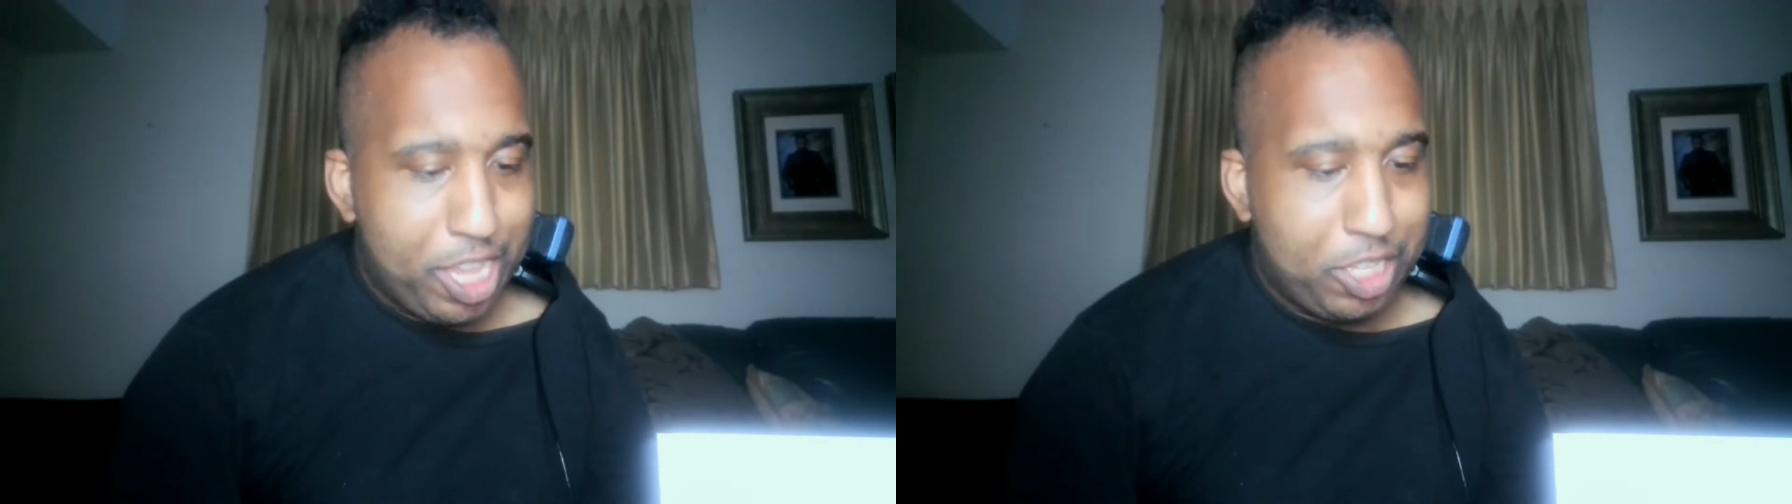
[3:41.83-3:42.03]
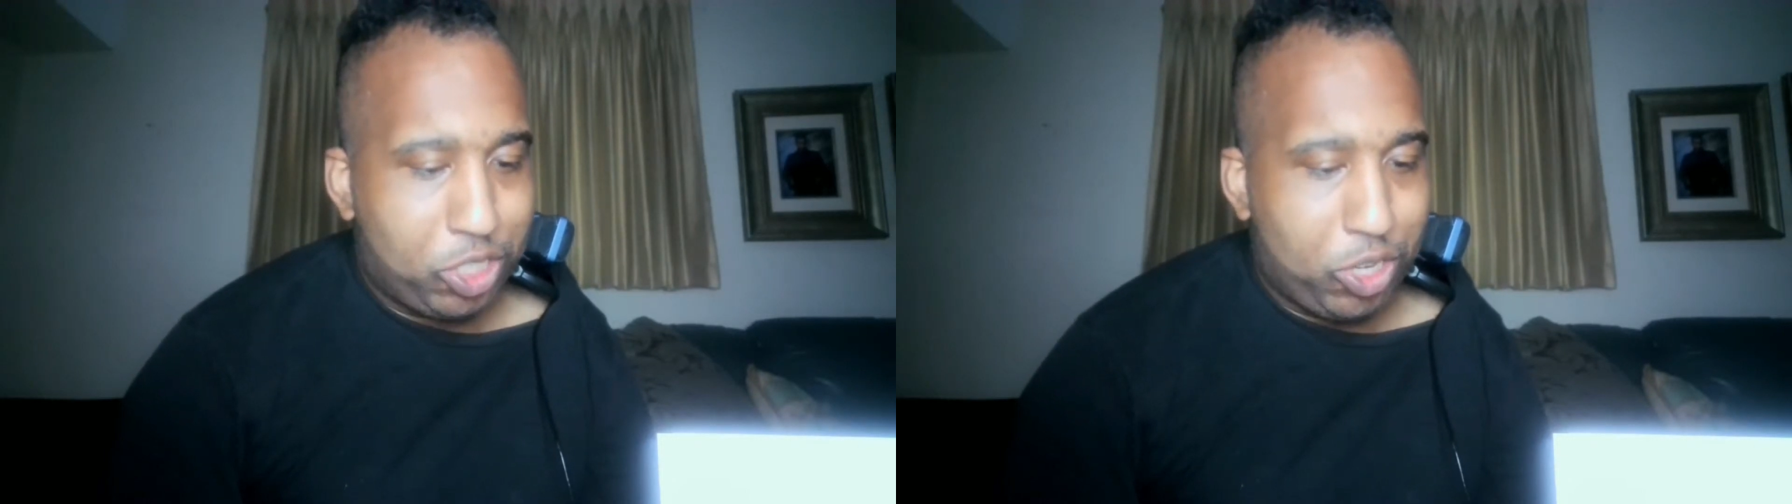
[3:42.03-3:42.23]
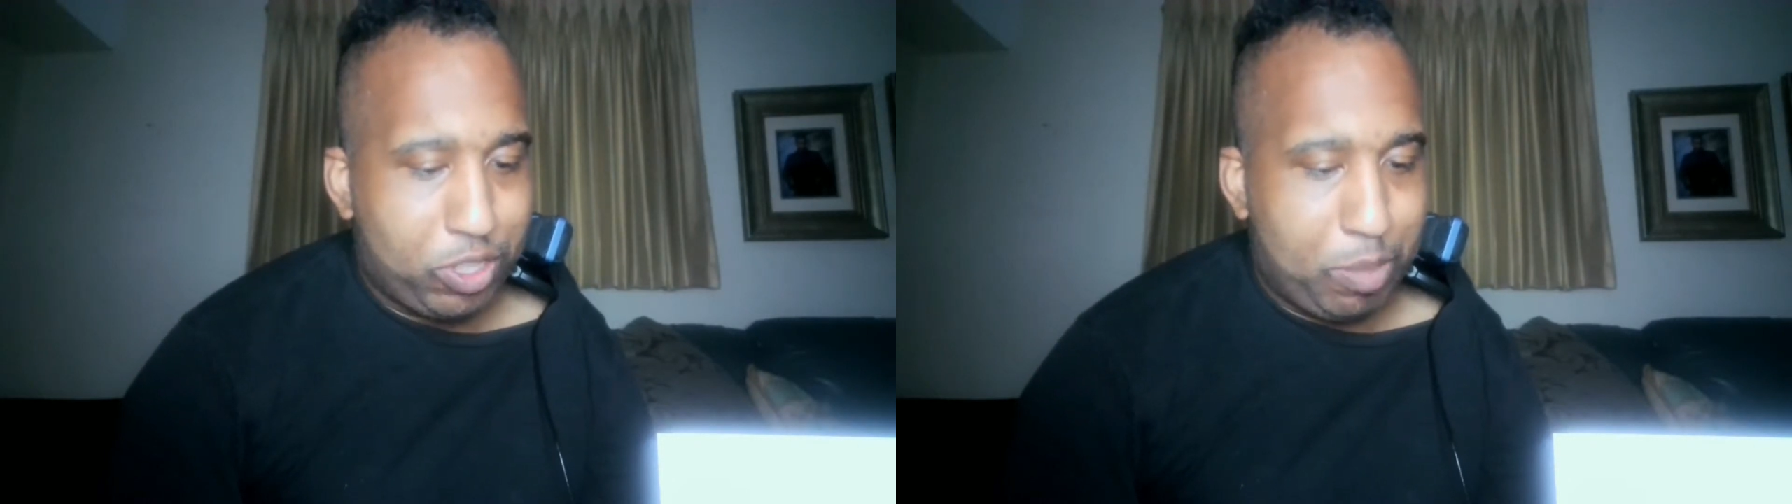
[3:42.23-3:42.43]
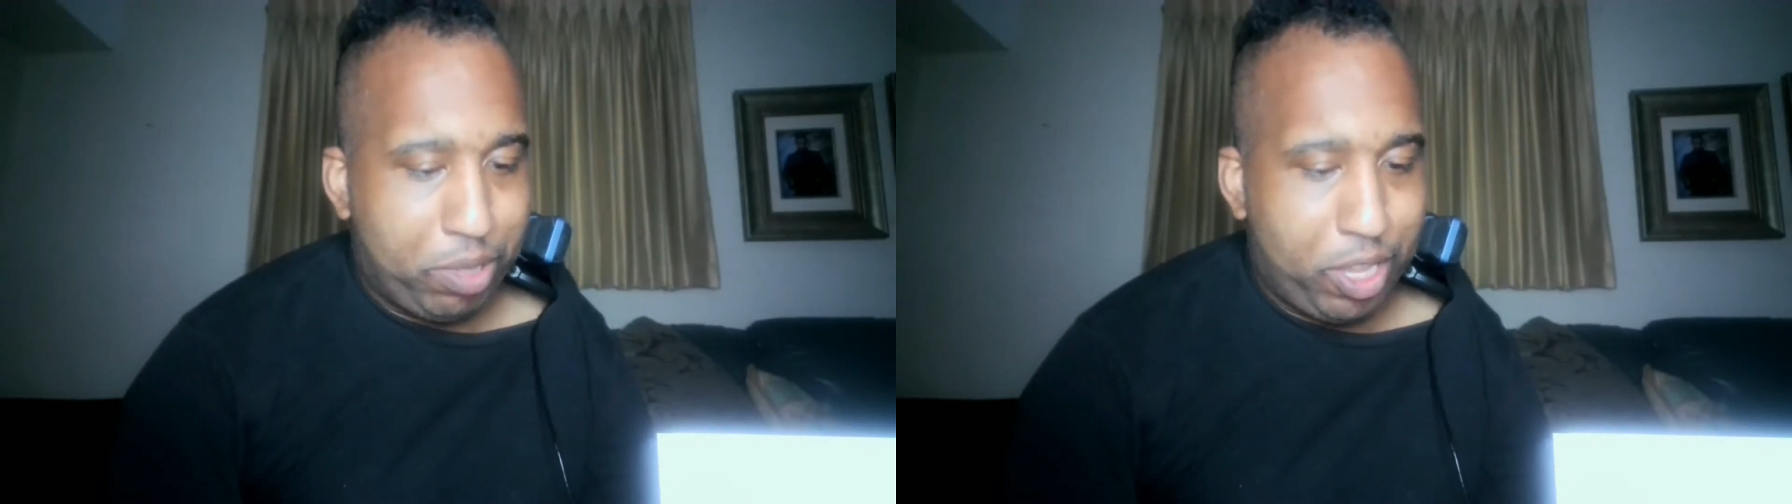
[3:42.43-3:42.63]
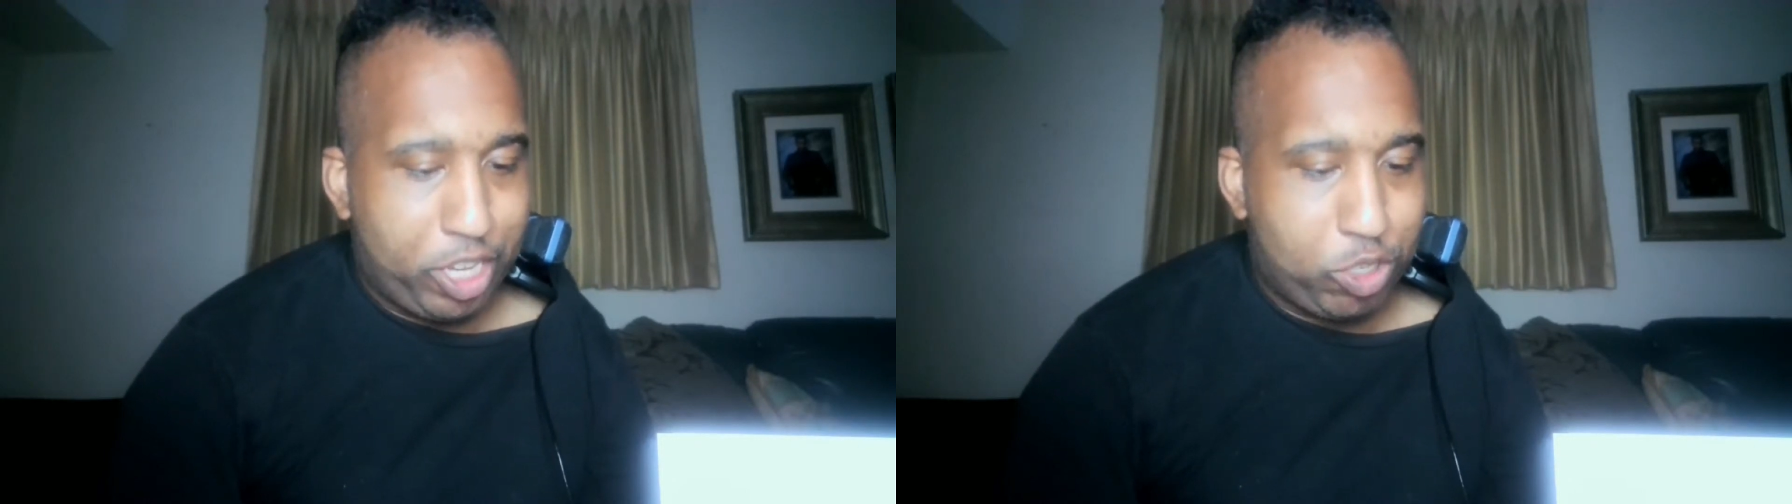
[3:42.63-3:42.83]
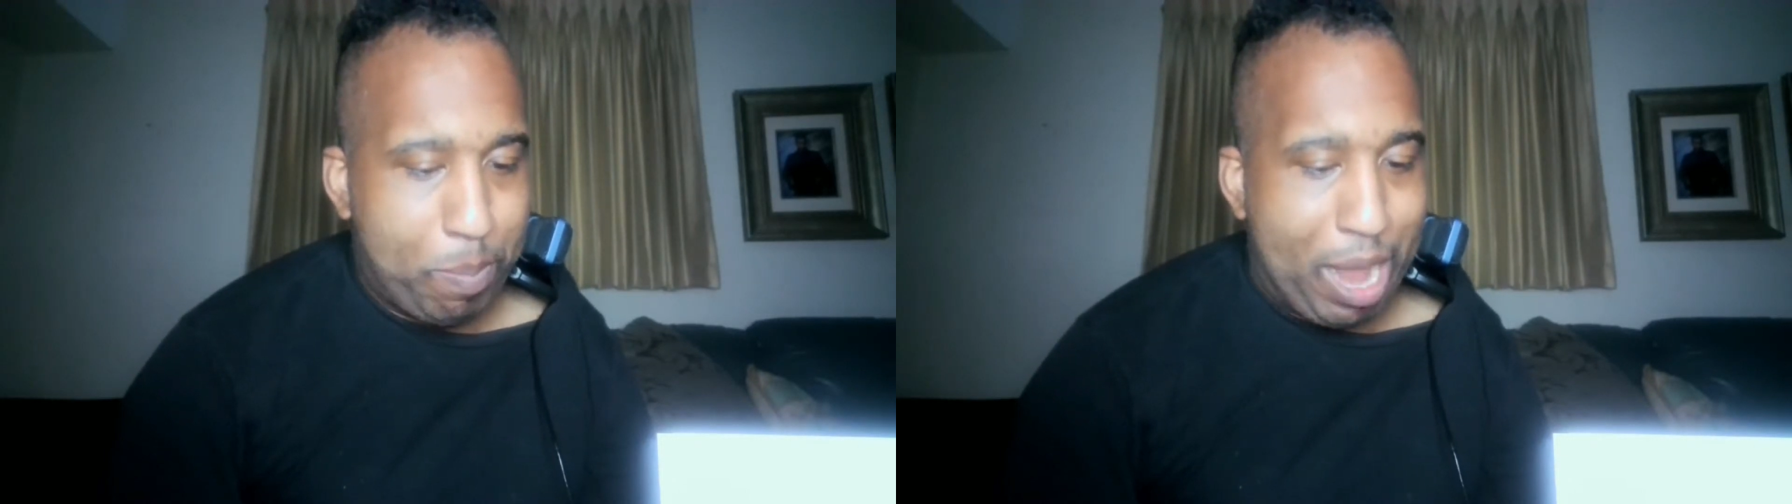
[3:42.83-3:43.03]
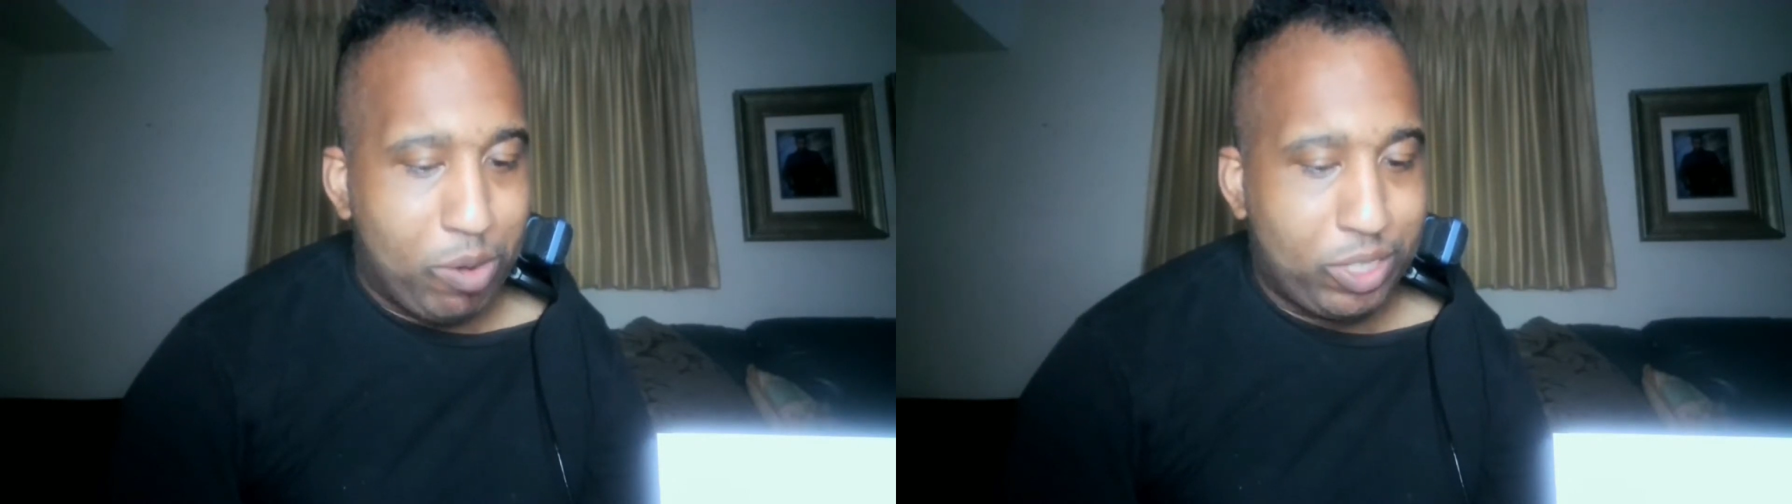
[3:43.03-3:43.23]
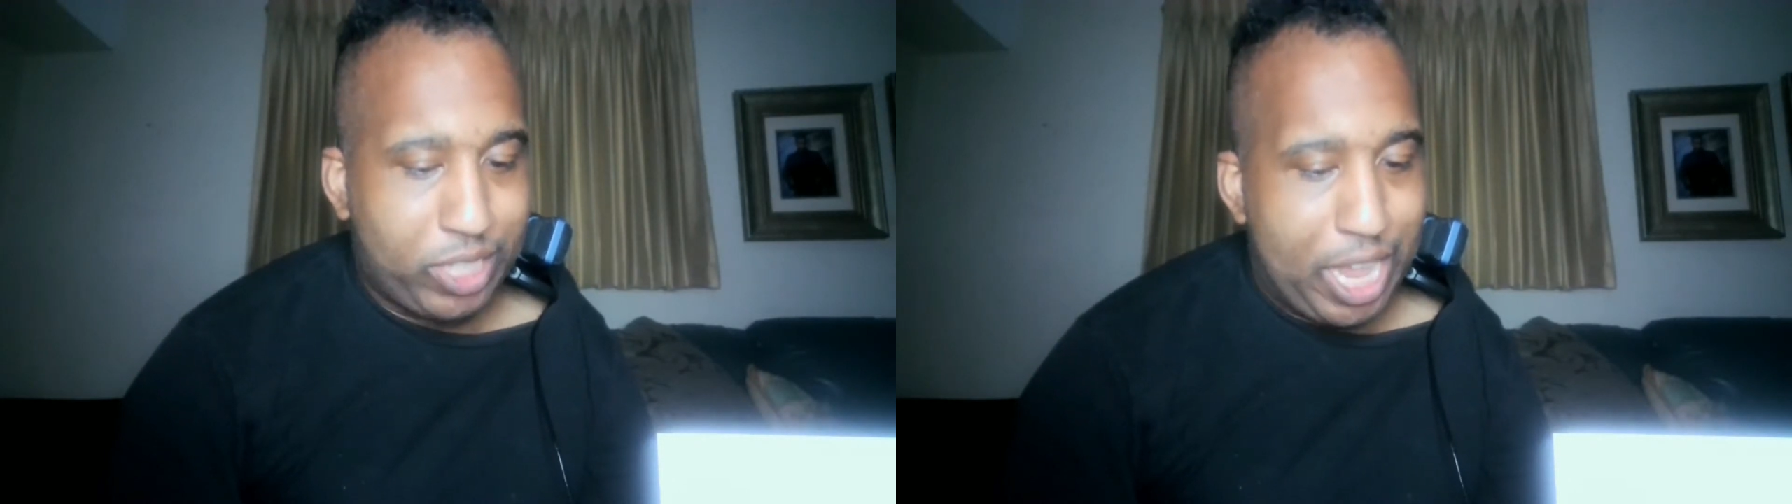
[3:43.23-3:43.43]
Insert the plug to a
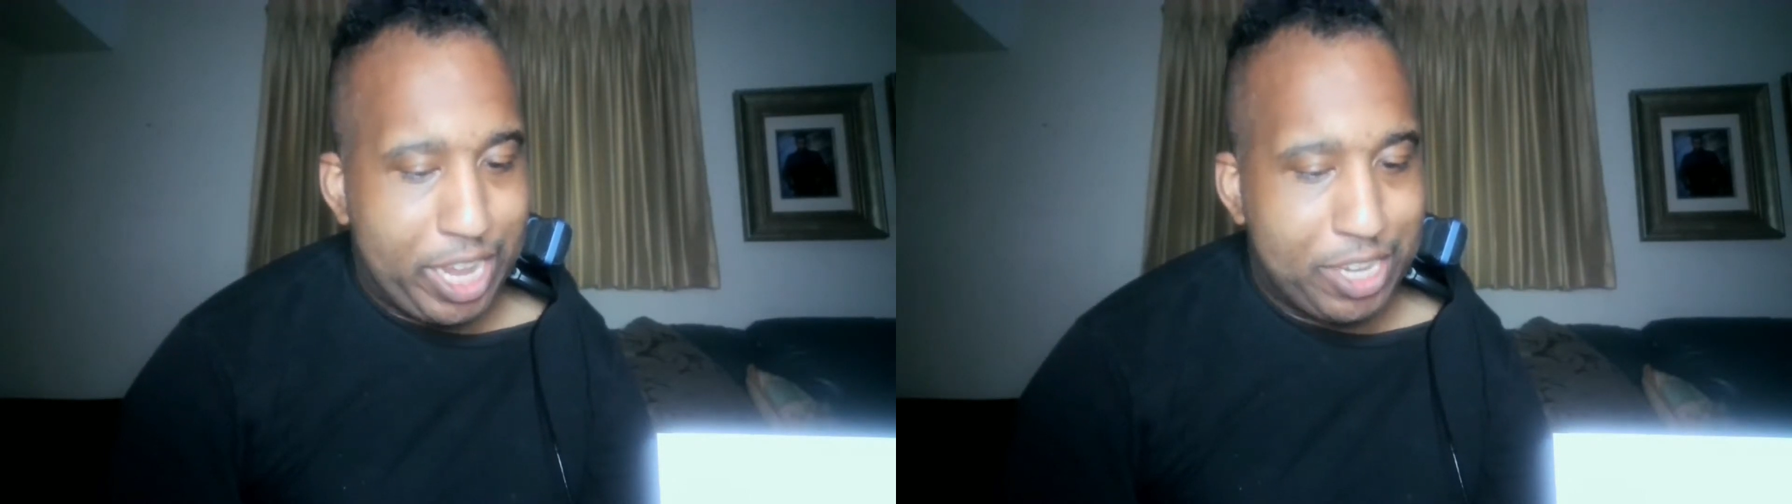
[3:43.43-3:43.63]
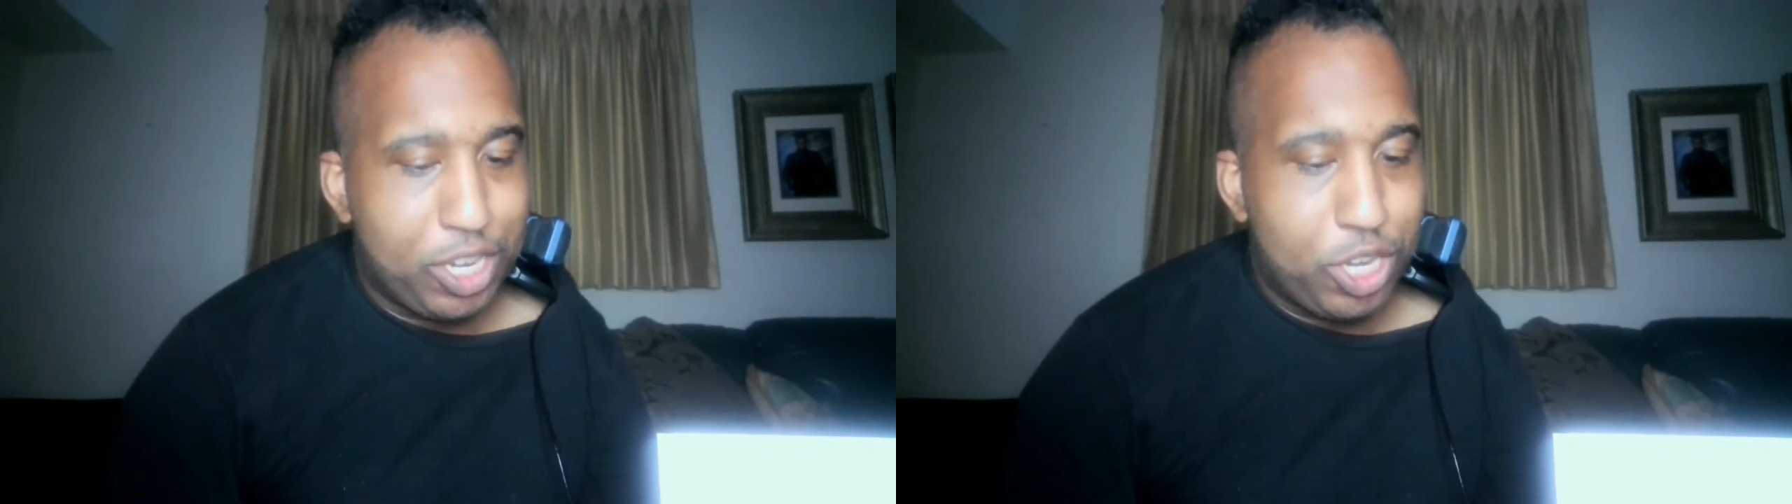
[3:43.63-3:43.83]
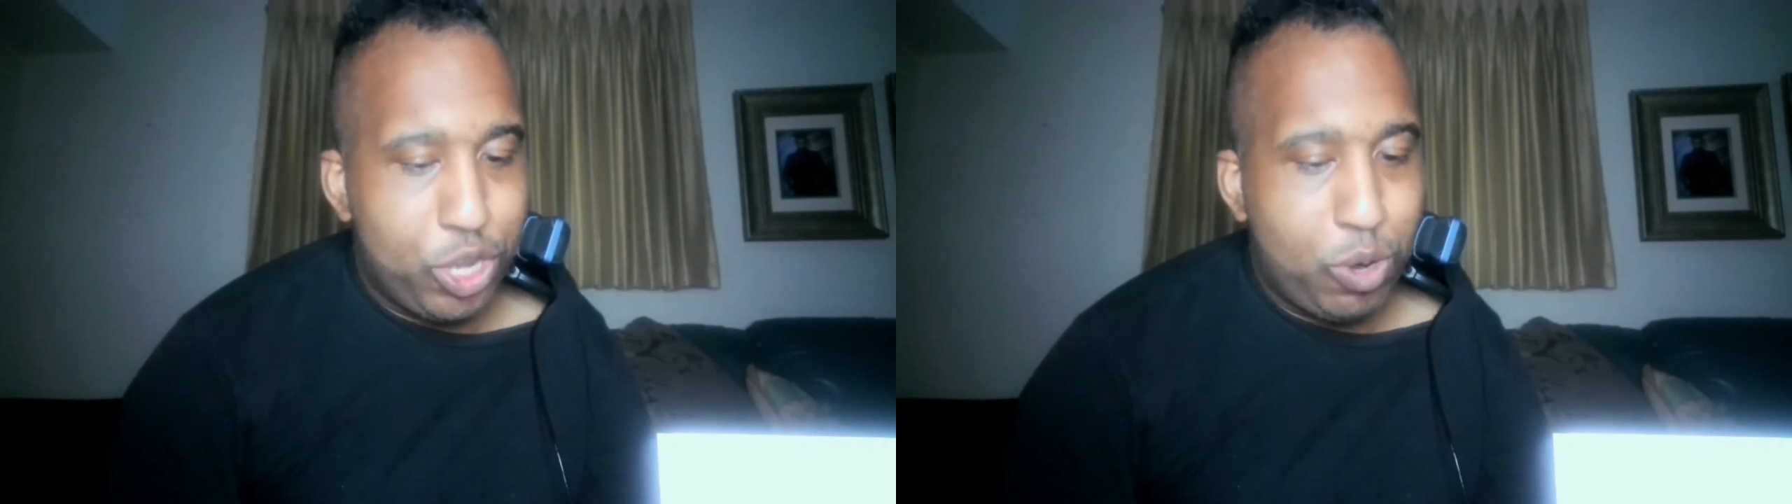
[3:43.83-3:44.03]
power socket.